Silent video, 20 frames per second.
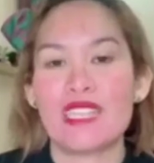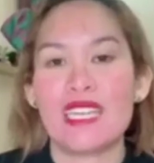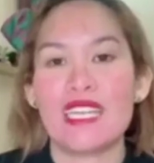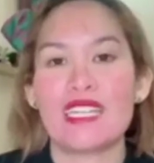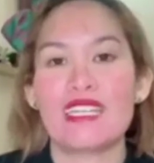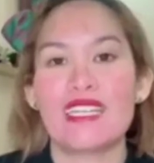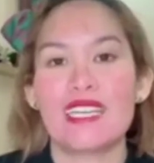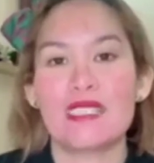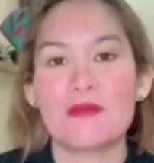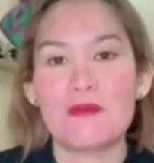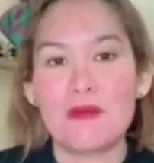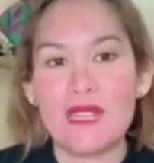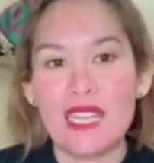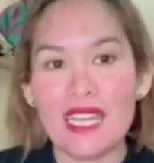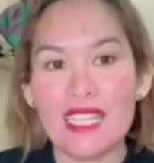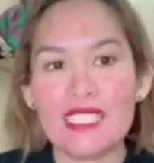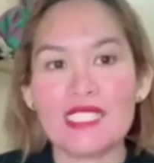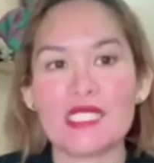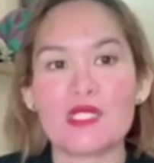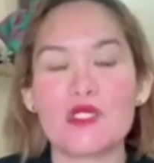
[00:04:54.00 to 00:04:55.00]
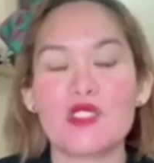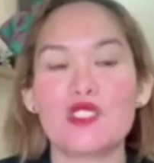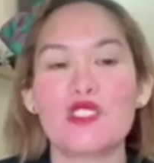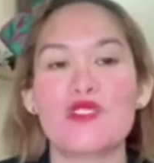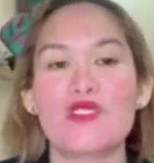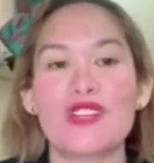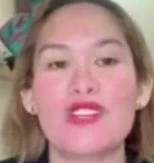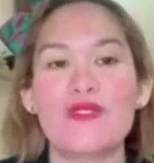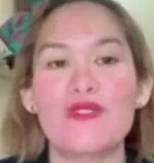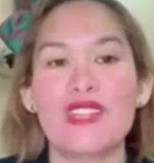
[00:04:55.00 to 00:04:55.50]
God bless to
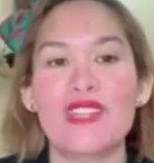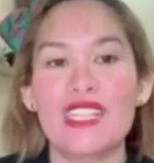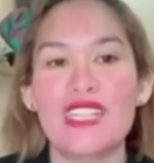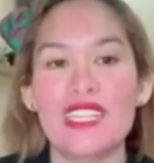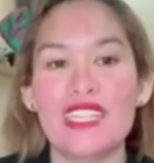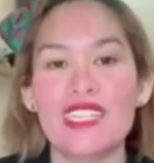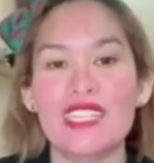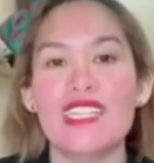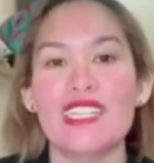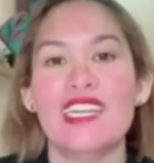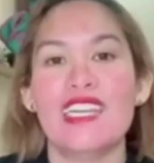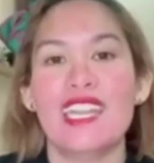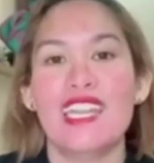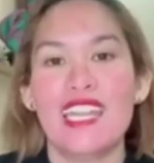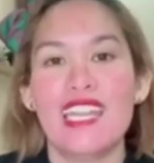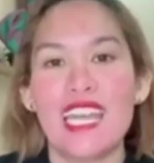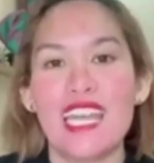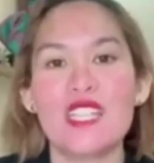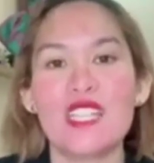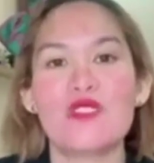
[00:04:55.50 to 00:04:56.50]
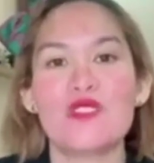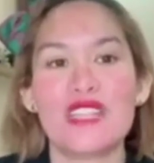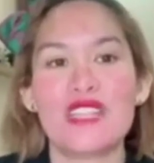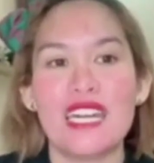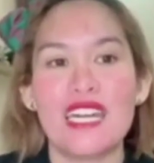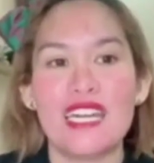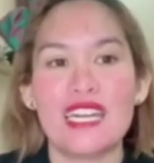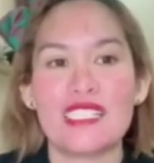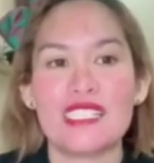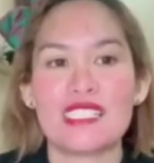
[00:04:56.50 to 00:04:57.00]
your family, lalo
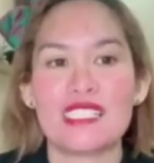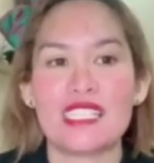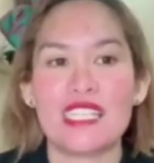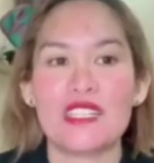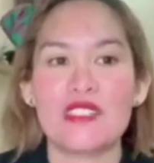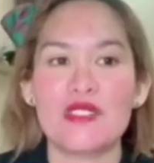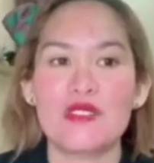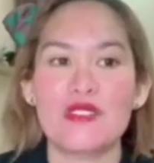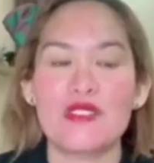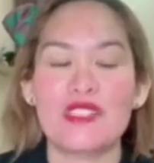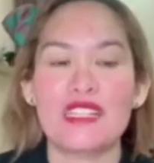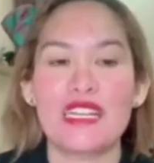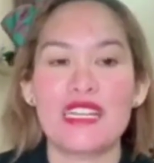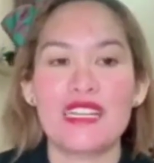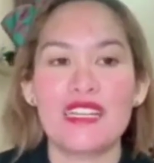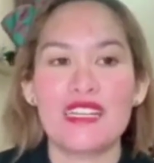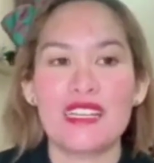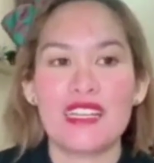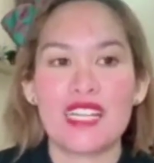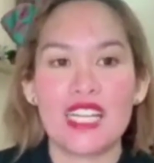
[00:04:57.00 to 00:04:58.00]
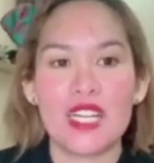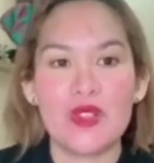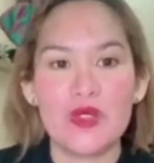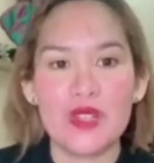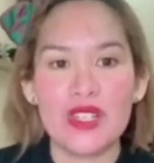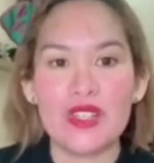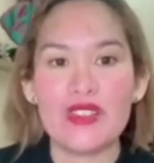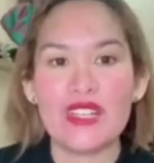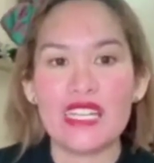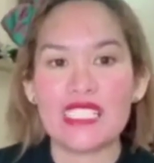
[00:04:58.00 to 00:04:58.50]
na sa iyong
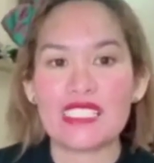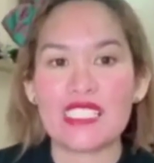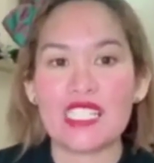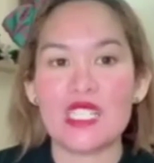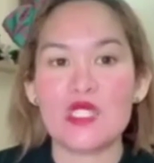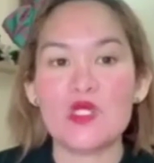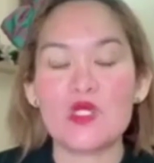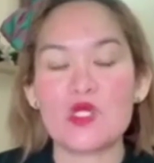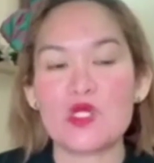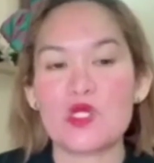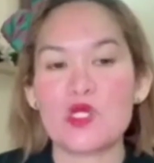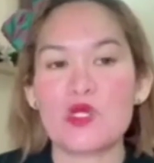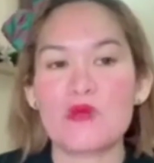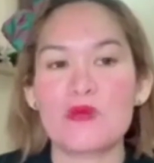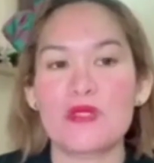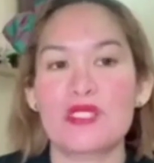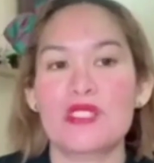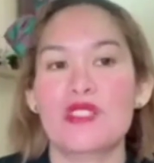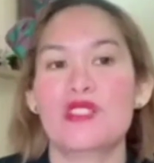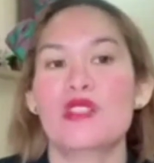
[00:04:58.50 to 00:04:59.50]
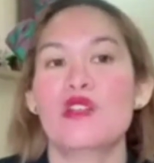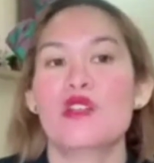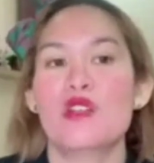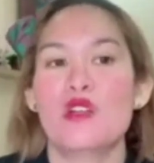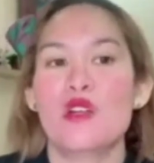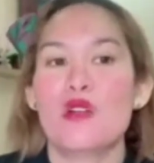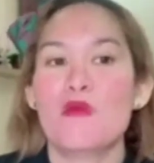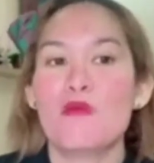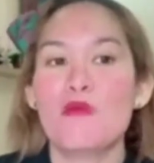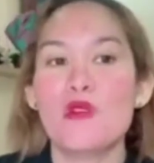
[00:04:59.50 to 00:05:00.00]
career as a YouTuber.
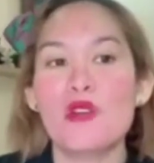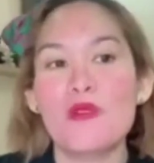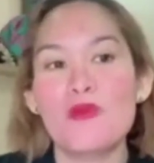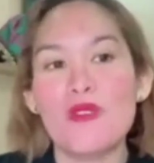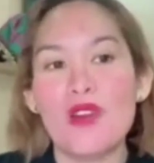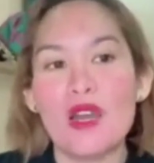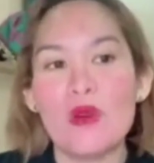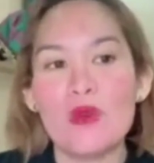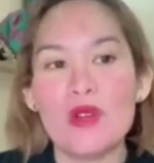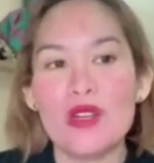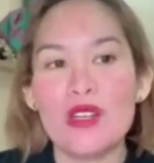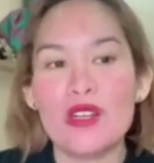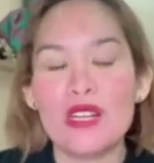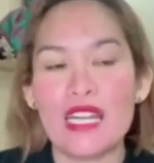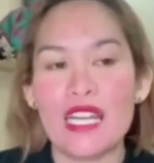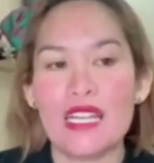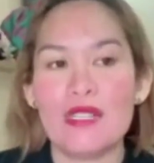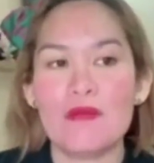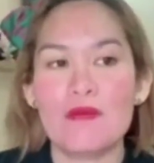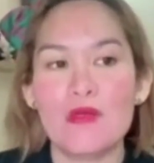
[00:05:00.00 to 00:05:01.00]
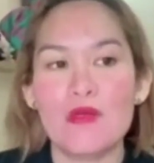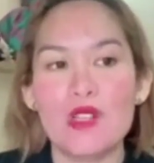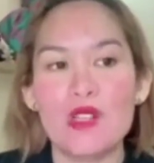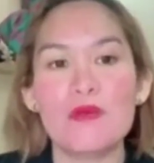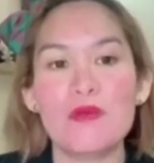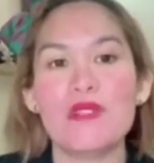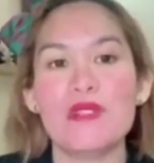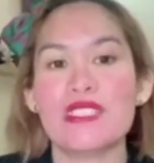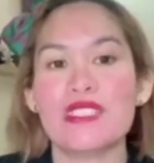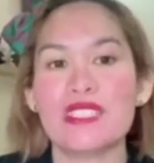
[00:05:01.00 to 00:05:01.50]
more power and
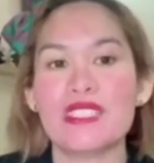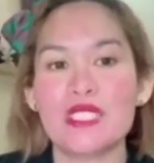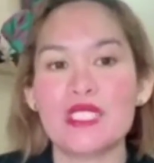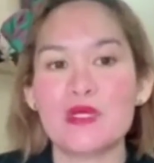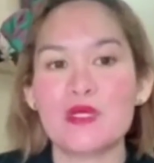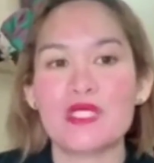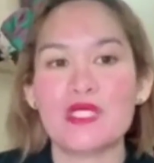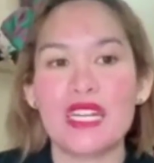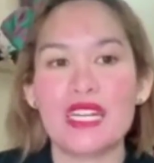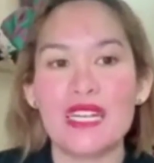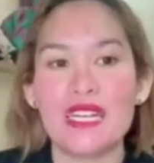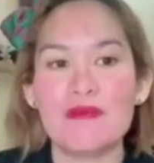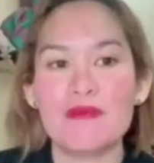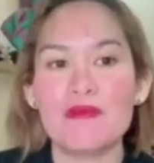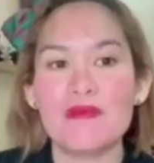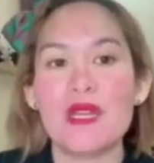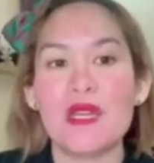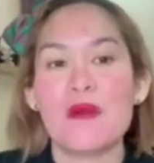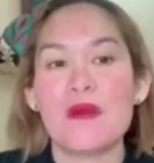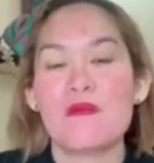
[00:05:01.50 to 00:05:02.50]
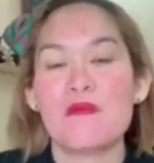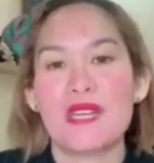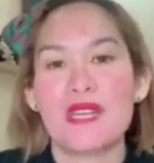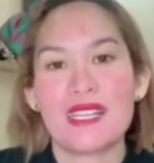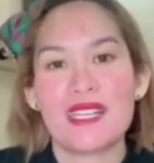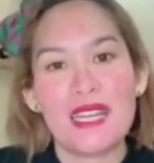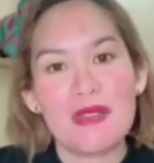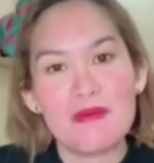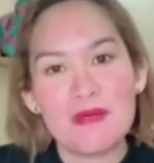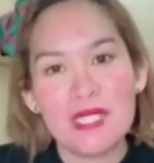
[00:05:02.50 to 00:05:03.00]
more birthday to come.
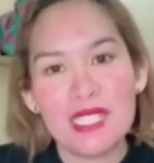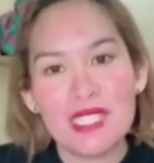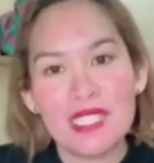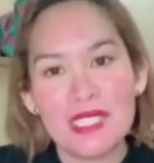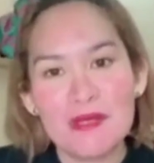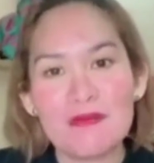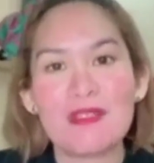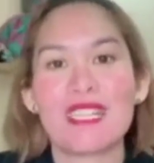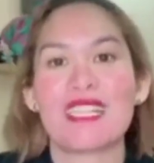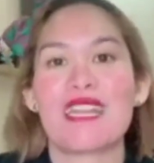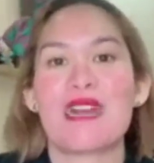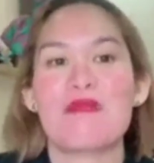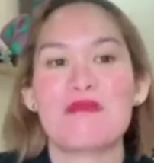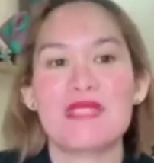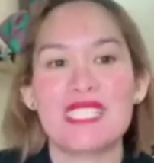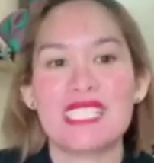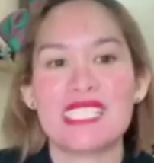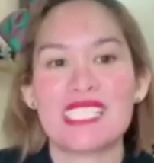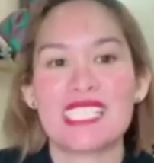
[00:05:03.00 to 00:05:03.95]
Maraming maraming